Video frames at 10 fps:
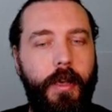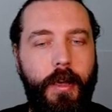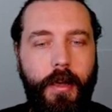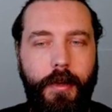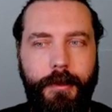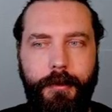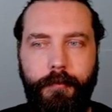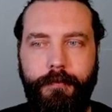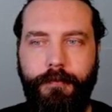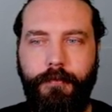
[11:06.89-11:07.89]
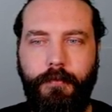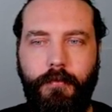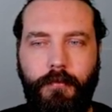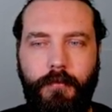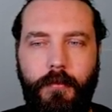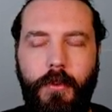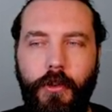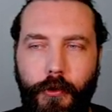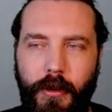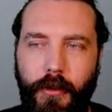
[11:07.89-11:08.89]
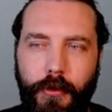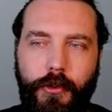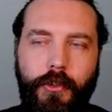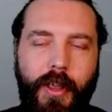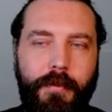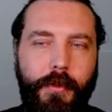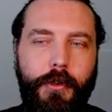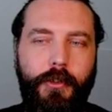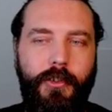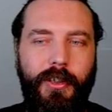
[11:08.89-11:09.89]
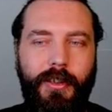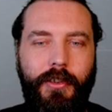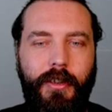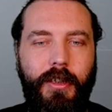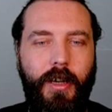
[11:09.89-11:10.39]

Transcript: So it loses that versatility,